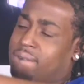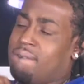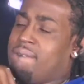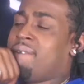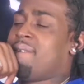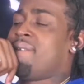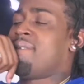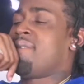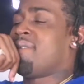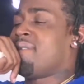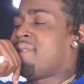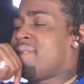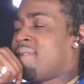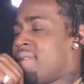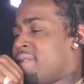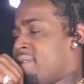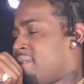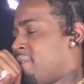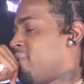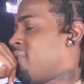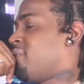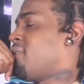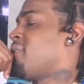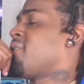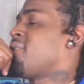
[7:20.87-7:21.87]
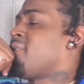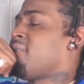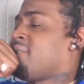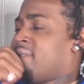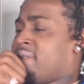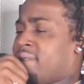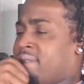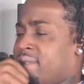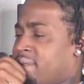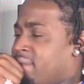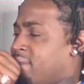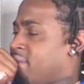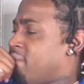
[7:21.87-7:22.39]
it's in the took, so I'ma
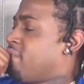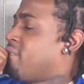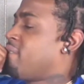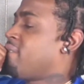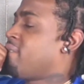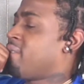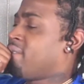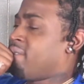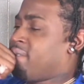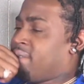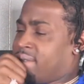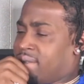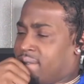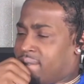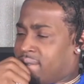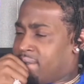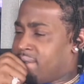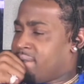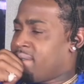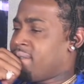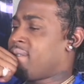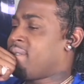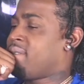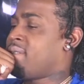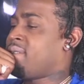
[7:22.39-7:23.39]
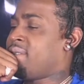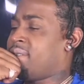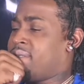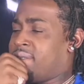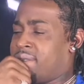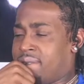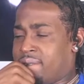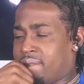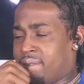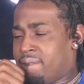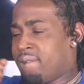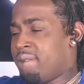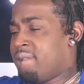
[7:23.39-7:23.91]
spit with a hot 29.
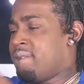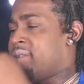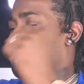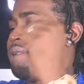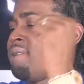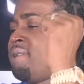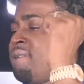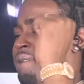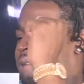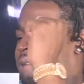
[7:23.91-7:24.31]
And I